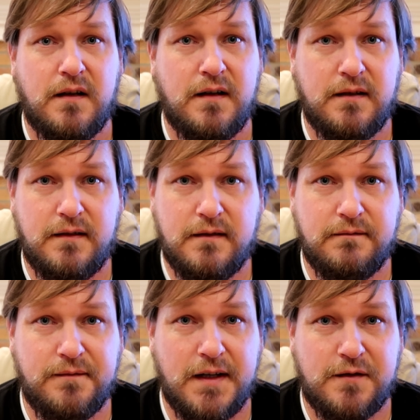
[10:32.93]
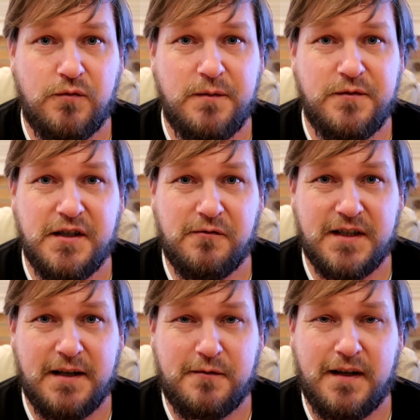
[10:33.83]
that swim jig was
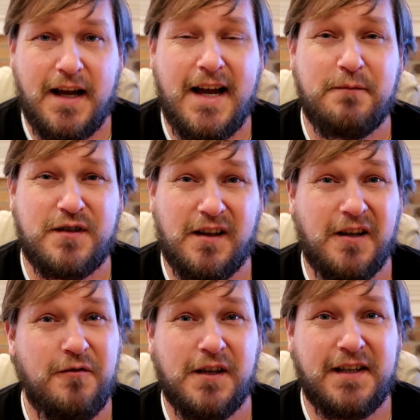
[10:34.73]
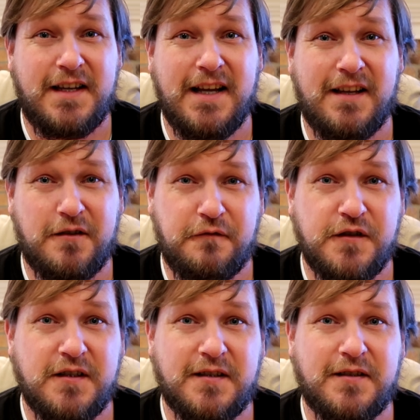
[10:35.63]
absolutely killing the
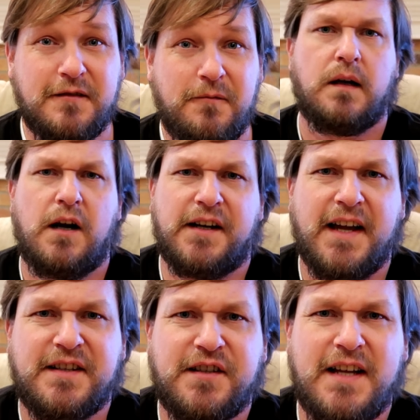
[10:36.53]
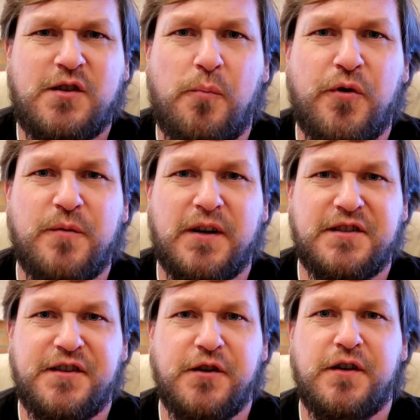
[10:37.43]
fish. Alright guys, so that's going to pretty
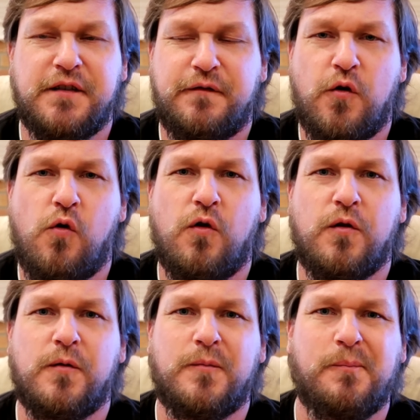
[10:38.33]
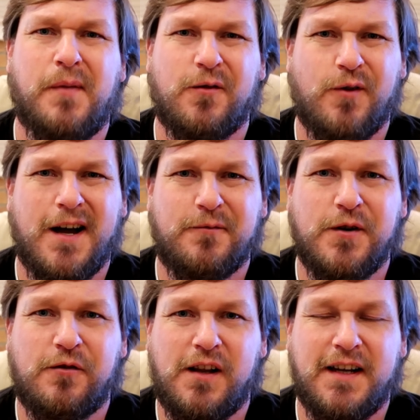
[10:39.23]
much do it for my rod and
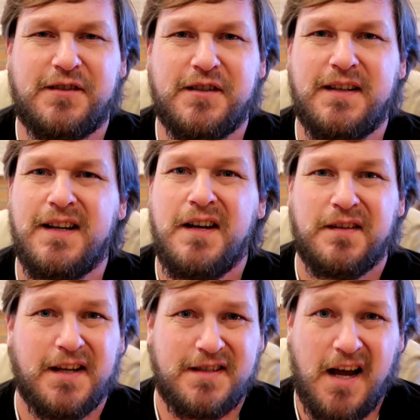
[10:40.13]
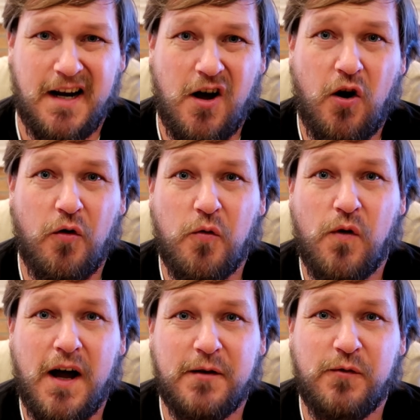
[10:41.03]
reel collection. That's not all the
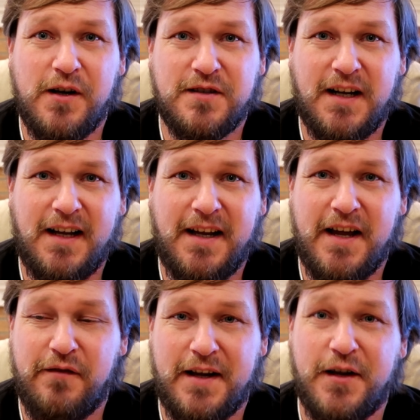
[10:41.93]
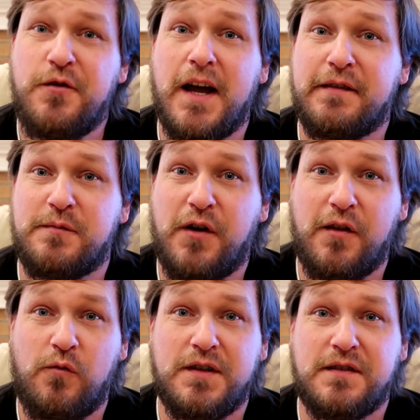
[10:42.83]
rod and reels that I have. I do have some
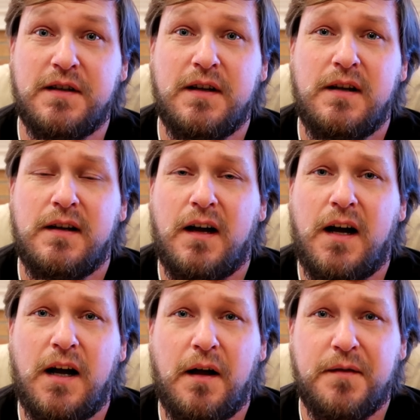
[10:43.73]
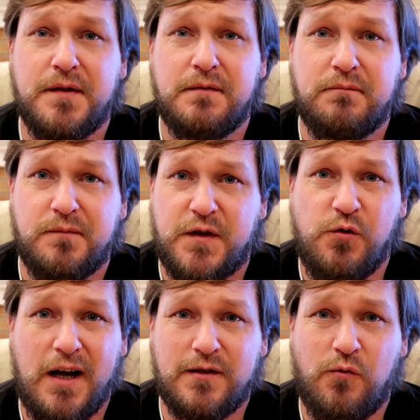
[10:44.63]
other ones
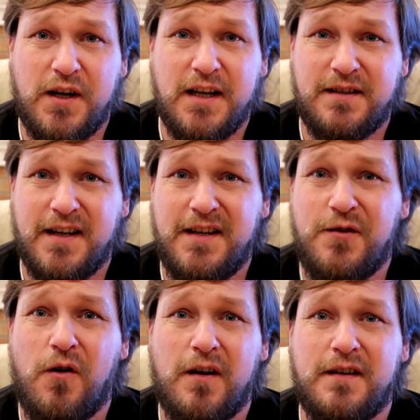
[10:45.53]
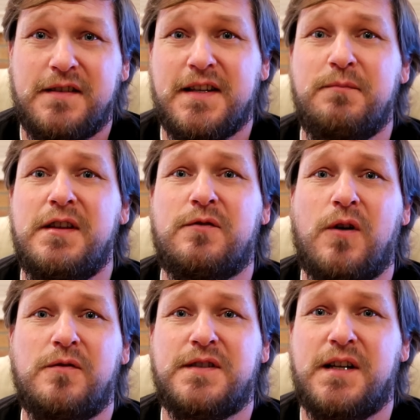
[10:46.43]
throughout 2018. You are going to see me
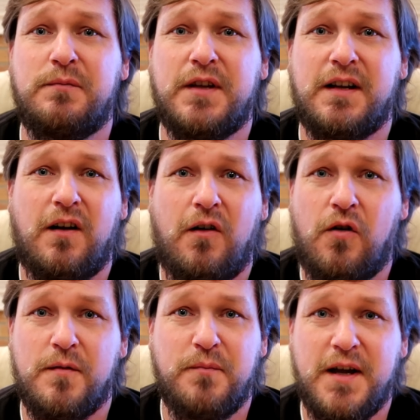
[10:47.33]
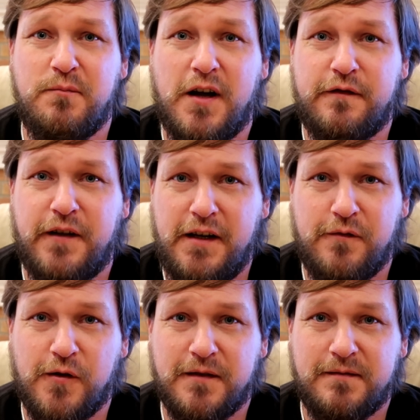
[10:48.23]
throw some that aren't made by
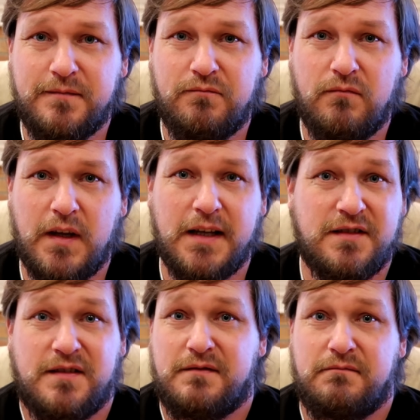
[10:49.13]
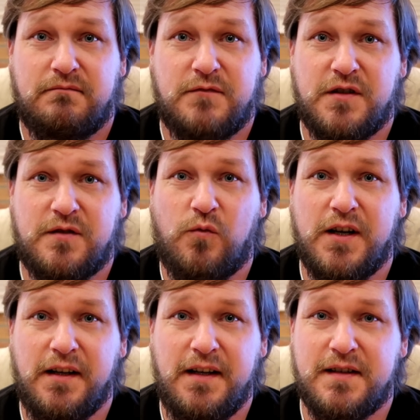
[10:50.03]
favorite. That's just the way
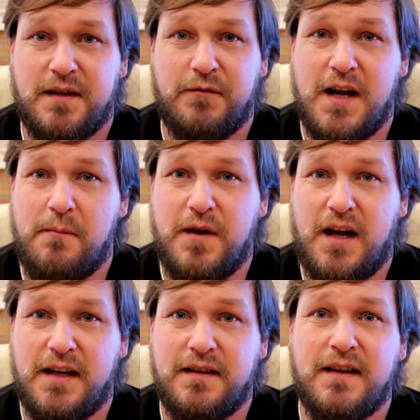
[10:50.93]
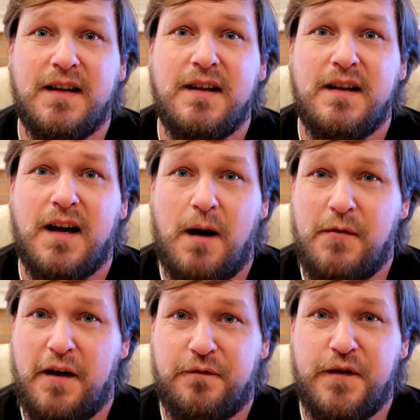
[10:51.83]
it is. I mean, I'm
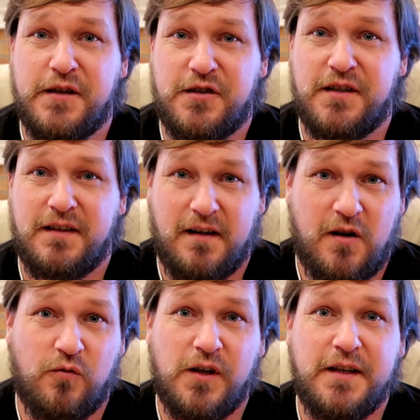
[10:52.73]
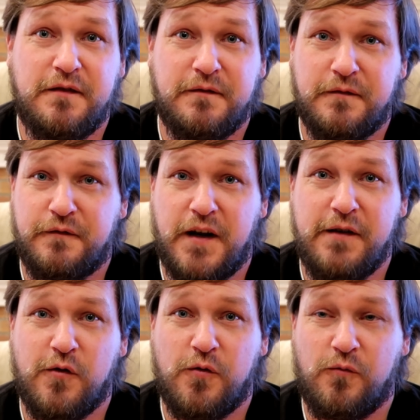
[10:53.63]
not fishing only
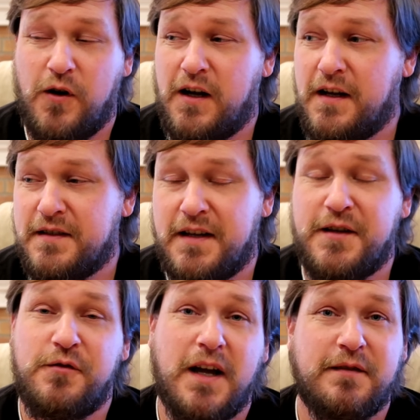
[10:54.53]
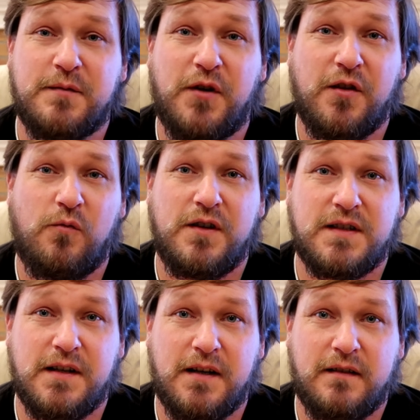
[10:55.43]
favorite rods. I do have some other ones
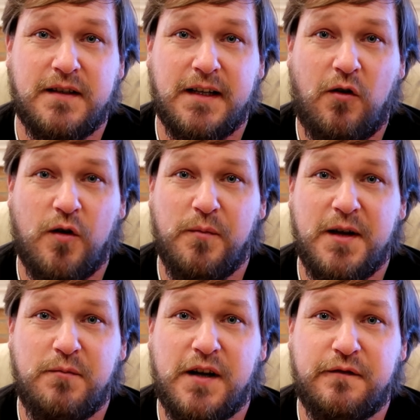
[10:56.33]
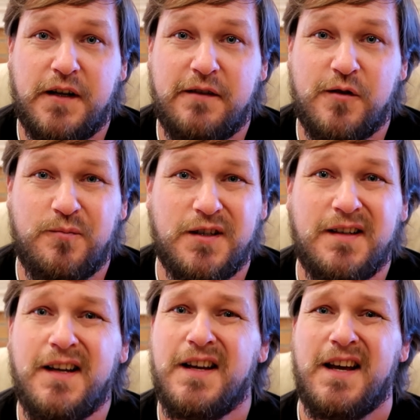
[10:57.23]
that aren't made by favorite,
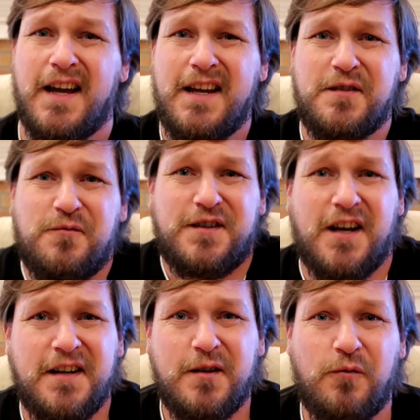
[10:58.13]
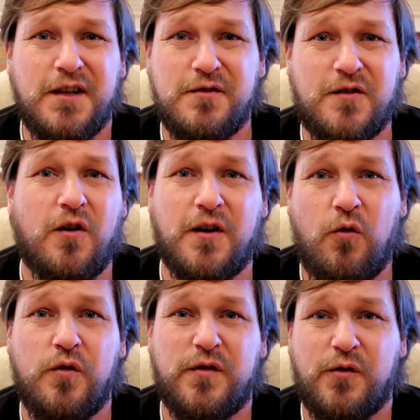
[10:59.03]
but it gets redundant when you start
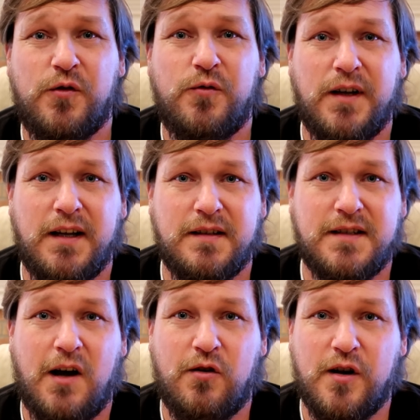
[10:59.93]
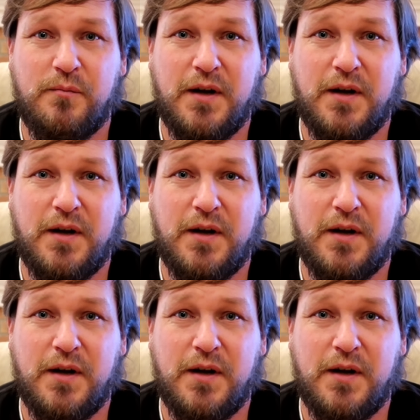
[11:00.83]
going through and talking